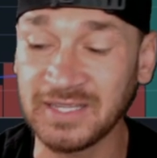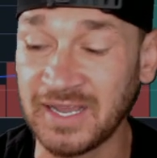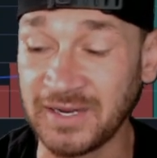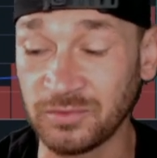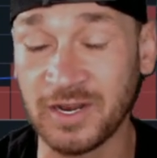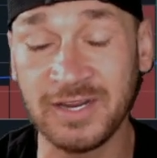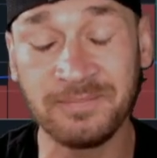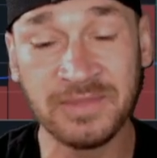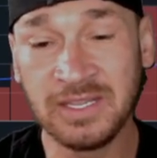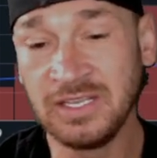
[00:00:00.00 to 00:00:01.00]
line, right?
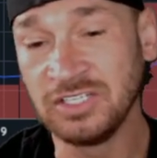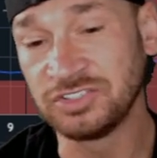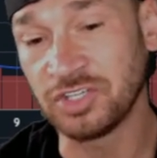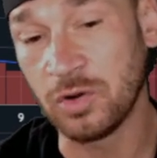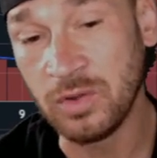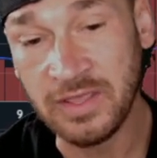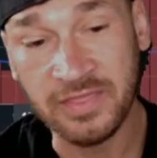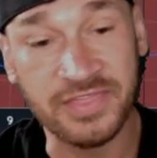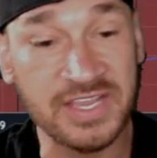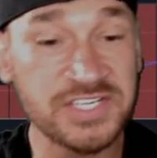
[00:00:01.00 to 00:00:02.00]
So
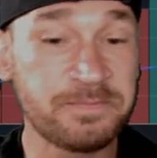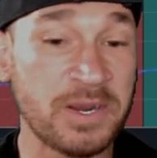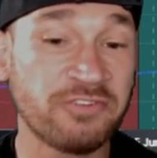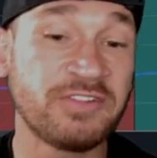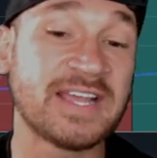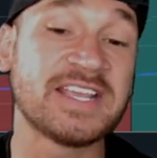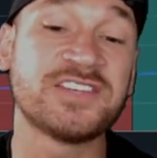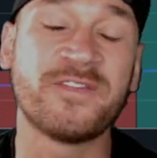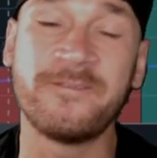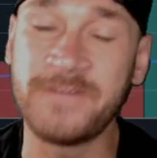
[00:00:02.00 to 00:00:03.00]
this bear flag
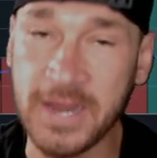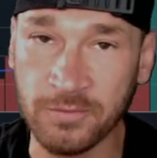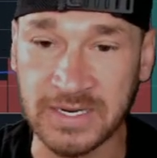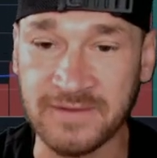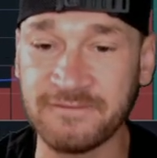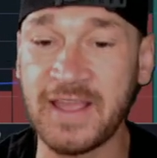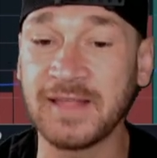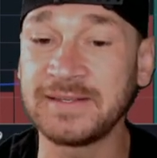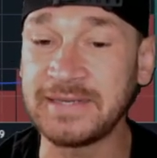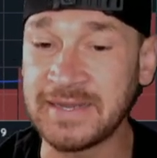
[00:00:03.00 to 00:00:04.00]
is very valid,